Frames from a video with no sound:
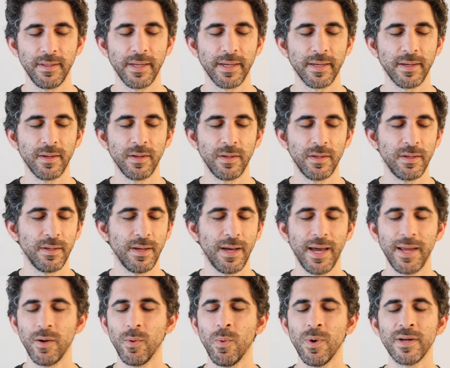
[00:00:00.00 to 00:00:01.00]
Like,
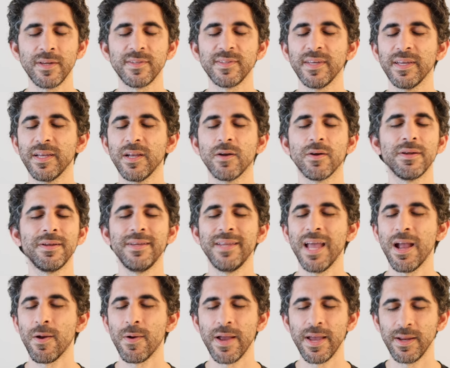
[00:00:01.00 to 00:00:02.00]
I don't want to sit here and
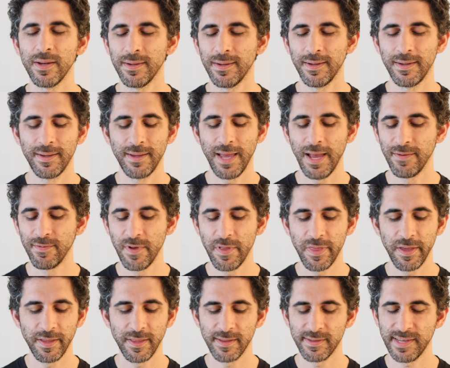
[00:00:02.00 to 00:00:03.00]
narrate
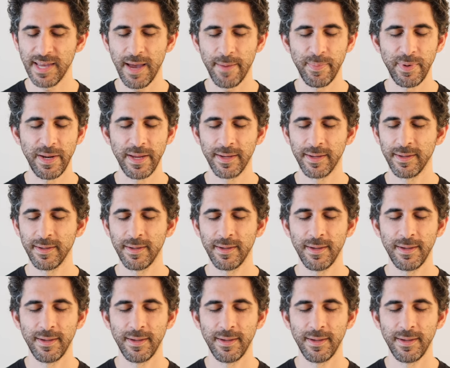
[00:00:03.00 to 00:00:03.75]
everything that's happening.